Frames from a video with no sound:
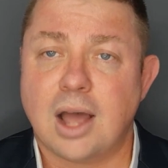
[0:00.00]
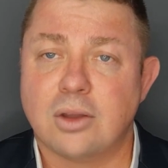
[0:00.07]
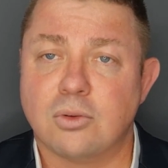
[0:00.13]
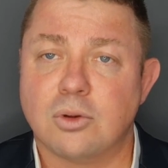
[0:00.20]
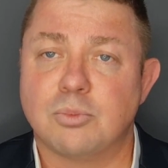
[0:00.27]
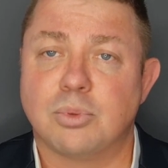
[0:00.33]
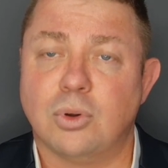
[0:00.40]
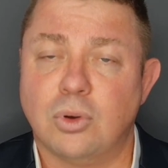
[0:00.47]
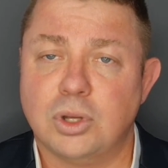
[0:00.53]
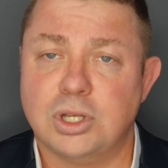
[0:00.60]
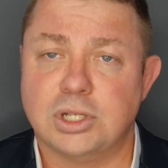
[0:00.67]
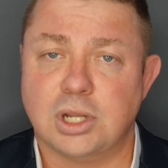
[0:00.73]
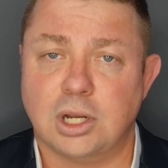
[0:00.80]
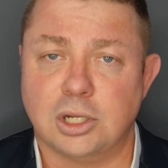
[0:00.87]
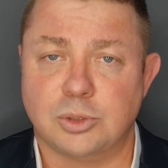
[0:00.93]
your
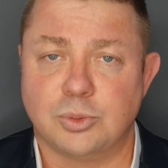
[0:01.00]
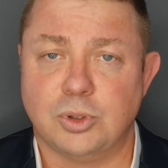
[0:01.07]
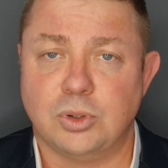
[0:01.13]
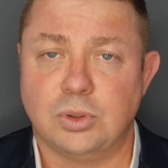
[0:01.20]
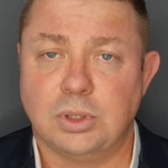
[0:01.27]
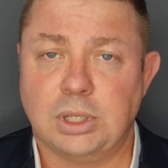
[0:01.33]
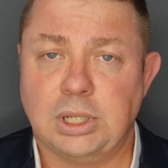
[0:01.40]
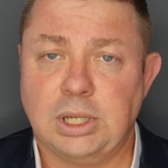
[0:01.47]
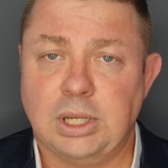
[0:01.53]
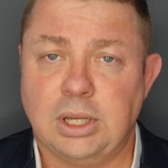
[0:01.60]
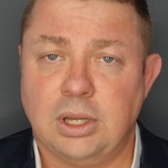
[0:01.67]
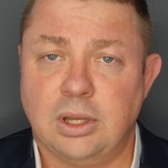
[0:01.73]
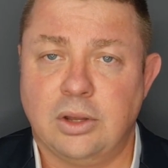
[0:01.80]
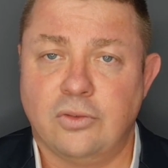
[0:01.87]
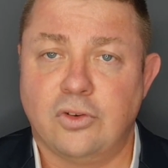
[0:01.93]
employees eligible?
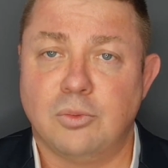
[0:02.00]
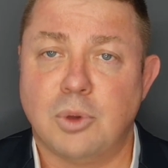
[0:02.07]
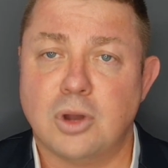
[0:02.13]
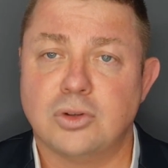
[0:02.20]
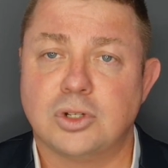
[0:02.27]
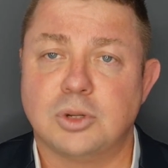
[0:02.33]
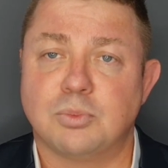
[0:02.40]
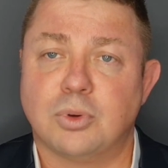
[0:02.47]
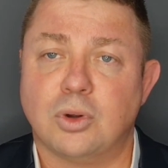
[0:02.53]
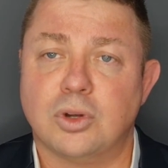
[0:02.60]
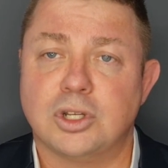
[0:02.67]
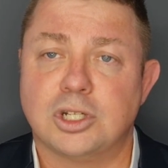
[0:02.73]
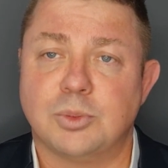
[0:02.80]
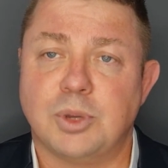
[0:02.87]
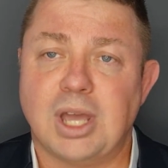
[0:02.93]
For most
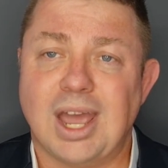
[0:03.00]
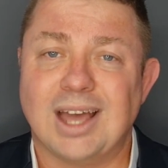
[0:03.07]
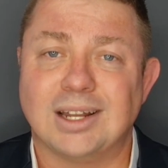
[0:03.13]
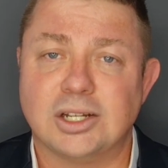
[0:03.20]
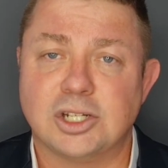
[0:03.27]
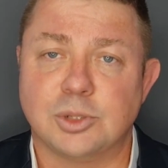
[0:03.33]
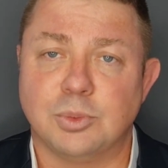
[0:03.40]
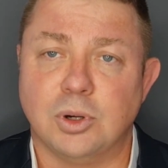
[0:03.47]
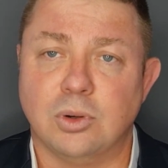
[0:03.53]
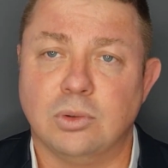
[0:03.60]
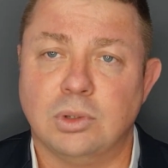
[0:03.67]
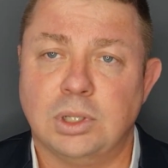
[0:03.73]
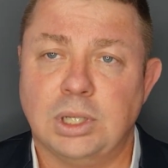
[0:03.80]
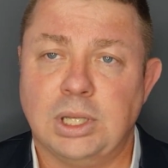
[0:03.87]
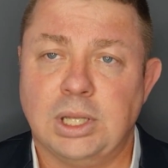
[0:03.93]
employees to be
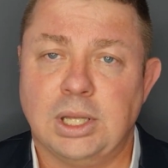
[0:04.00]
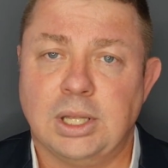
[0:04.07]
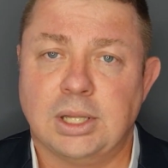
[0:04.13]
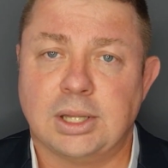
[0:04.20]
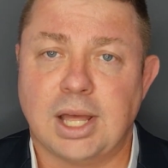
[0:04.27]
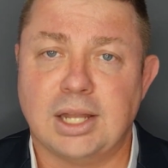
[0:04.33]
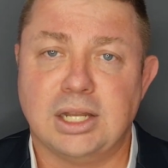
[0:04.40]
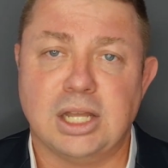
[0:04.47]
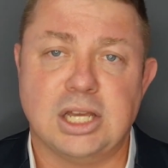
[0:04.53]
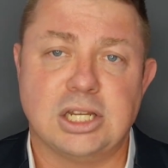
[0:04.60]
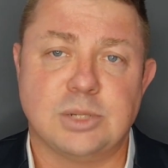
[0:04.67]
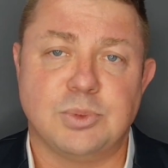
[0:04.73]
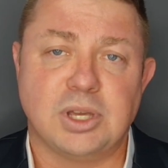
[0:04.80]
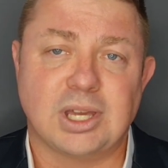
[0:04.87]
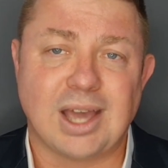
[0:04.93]
eligible, they need
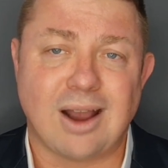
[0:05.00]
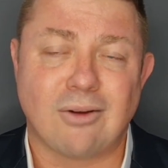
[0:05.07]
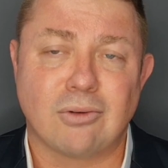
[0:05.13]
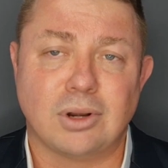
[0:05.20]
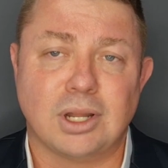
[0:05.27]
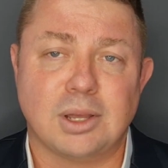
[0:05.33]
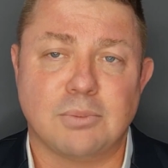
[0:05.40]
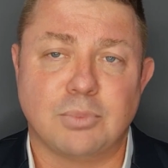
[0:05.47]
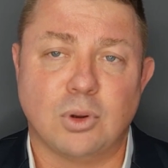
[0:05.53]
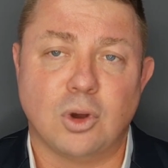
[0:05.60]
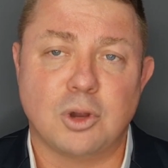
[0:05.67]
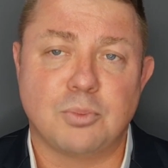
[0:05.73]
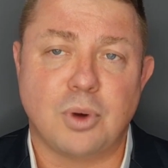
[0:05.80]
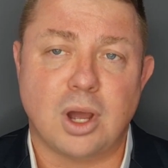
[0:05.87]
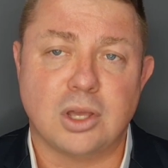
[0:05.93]
to be currently
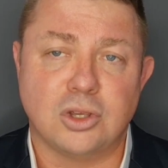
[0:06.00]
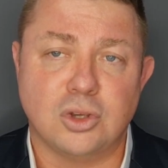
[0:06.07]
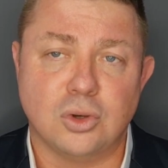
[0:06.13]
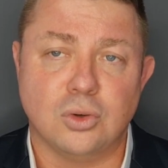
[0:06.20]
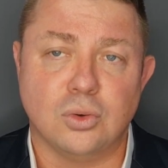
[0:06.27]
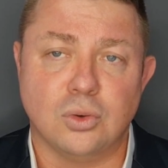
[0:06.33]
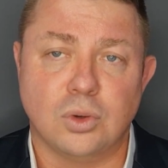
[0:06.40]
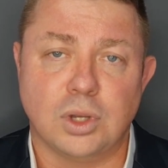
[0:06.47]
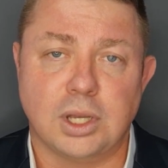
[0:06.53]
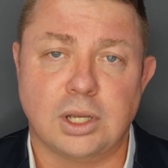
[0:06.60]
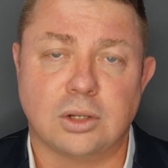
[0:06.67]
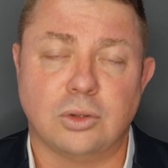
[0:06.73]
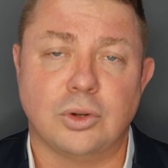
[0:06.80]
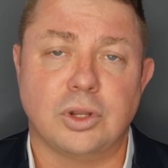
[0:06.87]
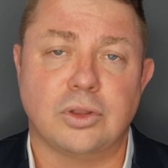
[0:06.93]
employed by you,
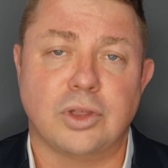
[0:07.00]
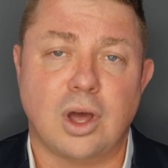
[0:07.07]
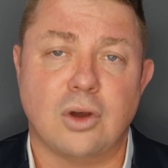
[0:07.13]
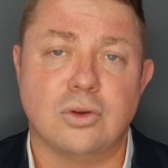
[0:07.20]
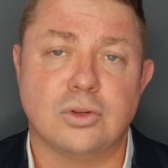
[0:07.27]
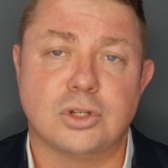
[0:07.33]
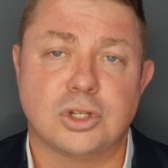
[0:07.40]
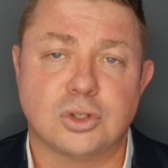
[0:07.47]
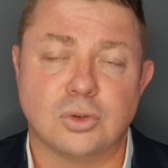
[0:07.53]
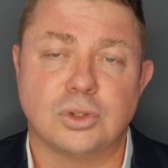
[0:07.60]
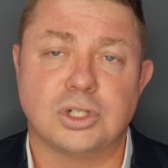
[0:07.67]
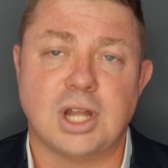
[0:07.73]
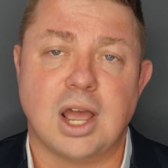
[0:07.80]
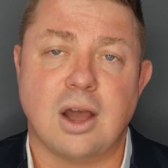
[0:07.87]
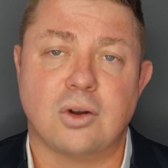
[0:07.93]
including those
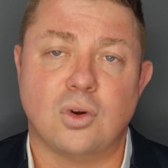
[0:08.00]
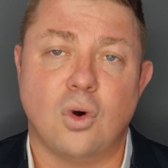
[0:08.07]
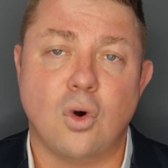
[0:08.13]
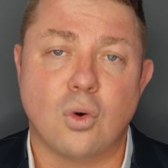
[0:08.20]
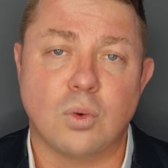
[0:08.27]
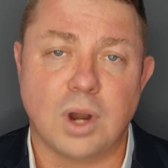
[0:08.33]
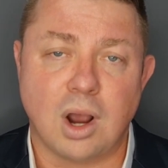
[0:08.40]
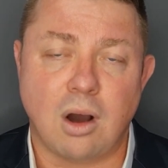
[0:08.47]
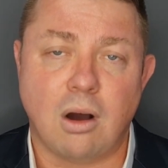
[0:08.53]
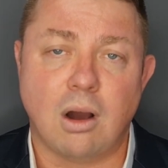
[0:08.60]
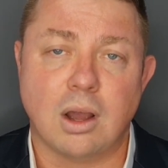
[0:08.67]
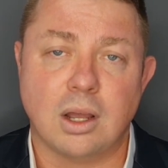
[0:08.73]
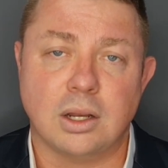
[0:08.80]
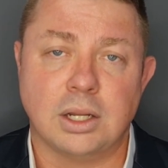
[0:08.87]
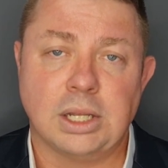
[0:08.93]
stood down or
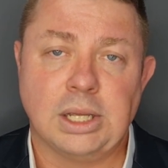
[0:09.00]
rehired,